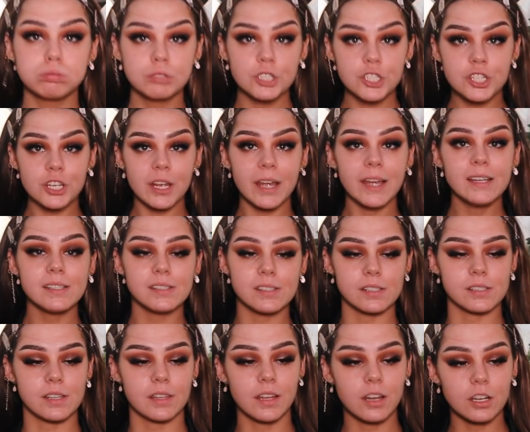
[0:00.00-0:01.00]

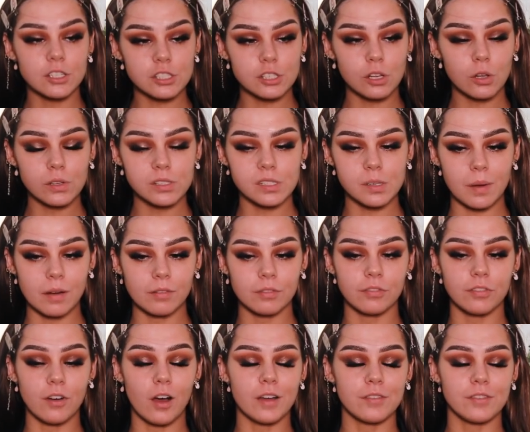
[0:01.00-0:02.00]
Jesus, I think I just lost about
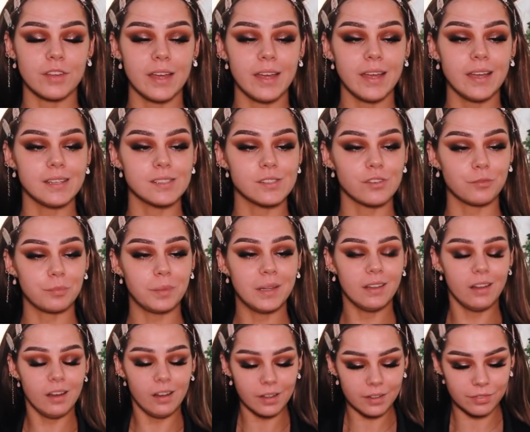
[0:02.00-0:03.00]
5 years off my
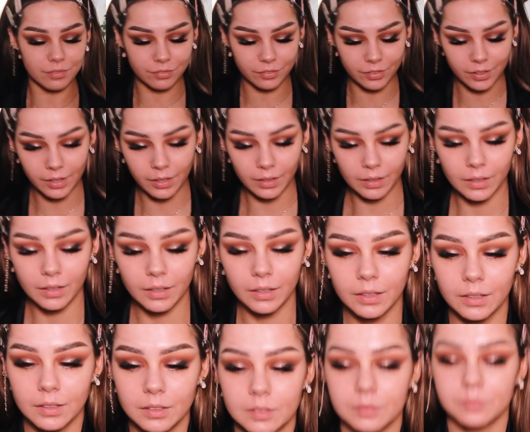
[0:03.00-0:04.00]
life.
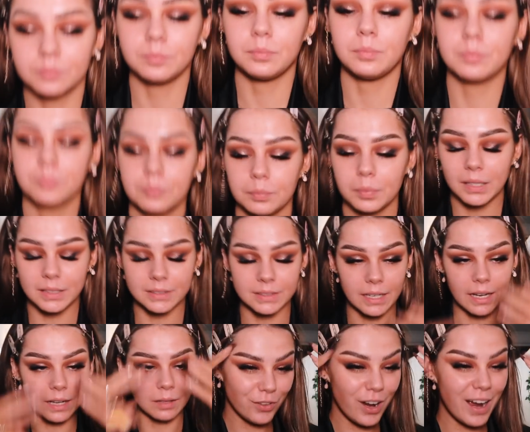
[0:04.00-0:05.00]
Bloody hell.